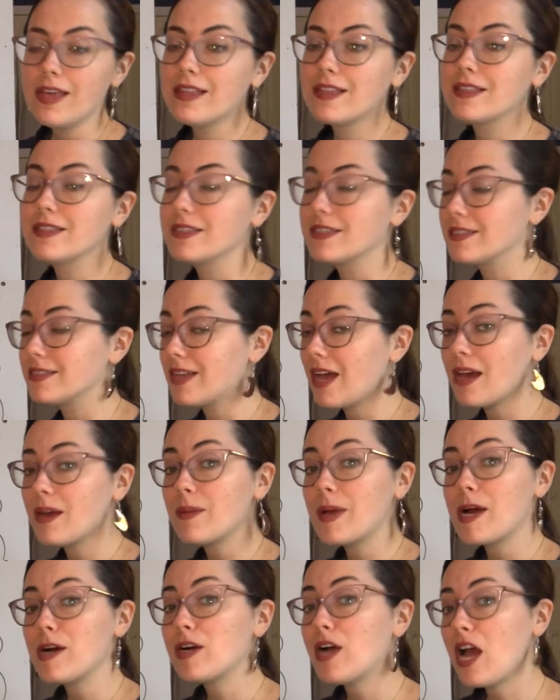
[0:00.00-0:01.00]
This is not
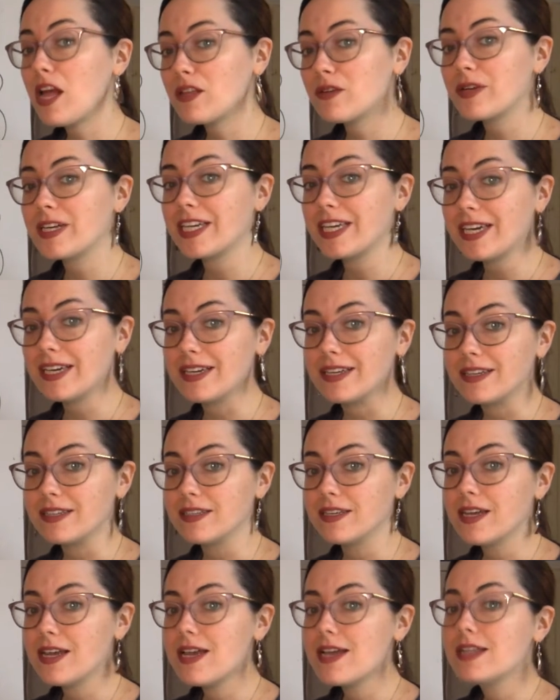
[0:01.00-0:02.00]
about coloring in,
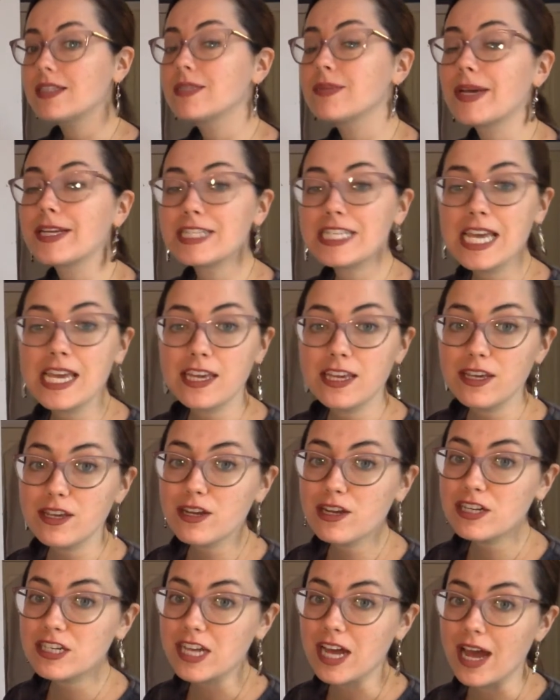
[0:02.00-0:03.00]
it's about taking
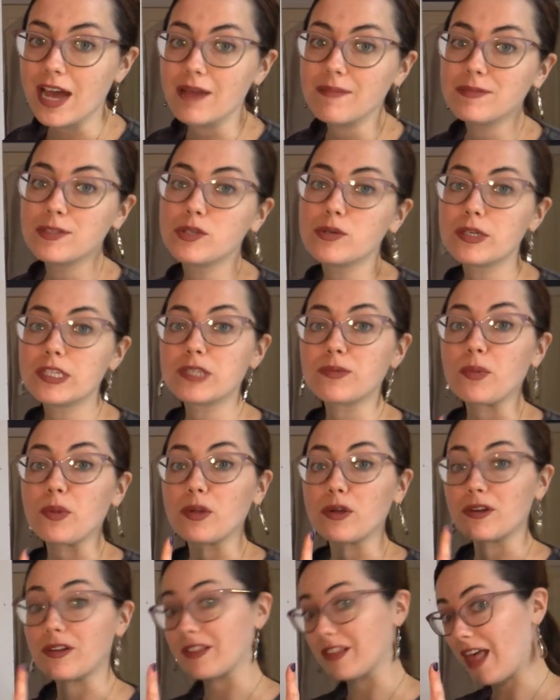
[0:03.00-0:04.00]
your time to
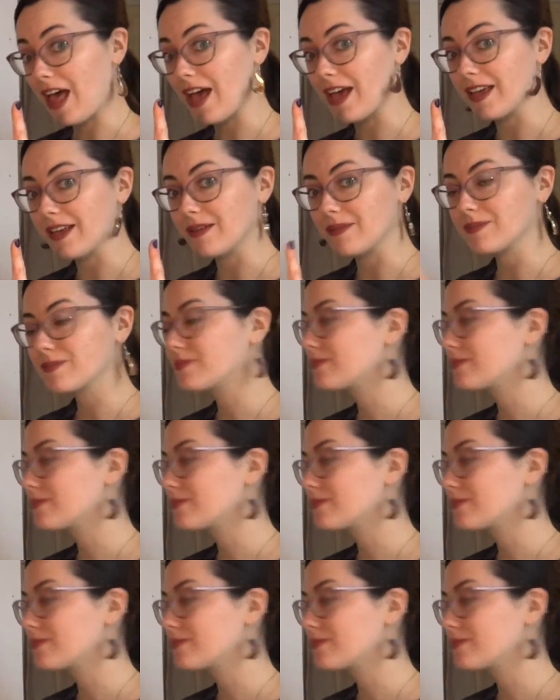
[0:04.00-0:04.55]
explore line.